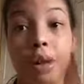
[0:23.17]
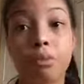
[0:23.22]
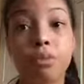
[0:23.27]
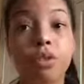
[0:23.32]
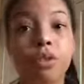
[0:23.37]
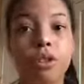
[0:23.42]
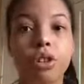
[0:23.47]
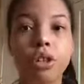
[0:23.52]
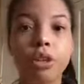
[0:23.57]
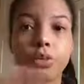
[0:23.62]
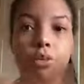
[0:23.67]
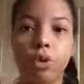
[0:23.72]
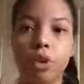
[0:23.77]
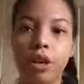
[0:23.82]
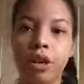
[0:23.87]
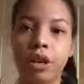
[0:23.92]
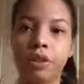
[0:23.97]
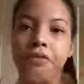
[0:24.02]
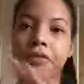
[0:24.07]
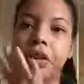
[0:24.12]
I'm not gonna
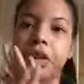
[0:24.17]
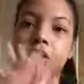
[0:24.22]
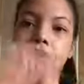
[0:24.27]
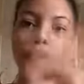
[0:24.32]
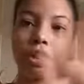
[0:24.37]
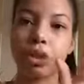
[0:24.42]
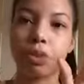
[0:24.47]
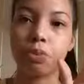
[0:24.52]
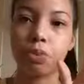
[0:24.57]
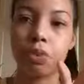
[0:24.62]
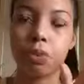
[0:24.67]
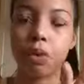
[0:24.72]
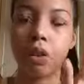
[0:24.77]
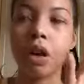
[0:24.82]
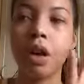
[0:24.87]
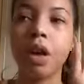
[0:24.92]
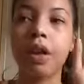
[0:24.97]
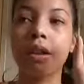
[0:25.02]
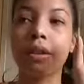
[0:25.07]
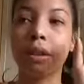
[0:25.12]
spoil anything, no
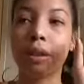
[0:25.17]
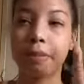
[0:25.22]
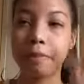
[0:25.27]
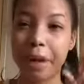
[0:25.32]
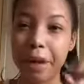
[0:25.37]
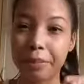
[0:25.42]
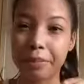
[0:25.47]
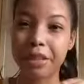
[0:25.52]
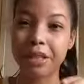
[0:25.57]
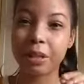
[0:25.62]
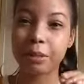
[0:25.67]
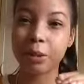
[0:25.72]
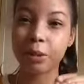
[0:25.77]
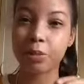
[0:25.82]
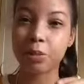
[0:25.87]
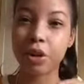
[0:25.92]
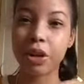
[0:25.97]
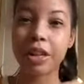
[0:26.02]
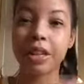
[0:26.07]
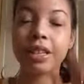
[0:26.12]
there might be some
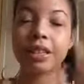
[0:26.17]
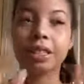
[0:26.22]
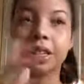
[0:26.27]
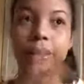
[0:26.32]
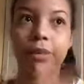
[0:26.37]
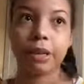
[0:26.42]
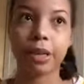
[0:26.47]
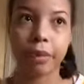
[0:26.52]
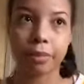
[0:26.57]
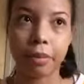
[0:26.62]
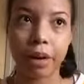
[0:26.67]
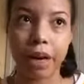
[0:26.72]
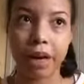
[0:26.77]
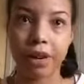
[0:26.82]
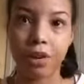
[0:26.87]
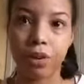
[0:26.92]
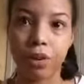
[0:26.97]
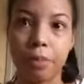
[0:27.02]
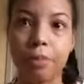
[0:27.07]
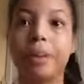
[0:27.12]
spoilers and there
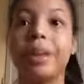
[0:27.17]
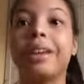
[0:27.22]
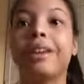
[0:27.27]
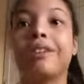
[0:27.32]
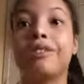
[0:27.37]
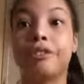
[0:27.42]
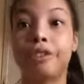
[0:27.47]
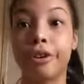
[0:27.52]
might not be.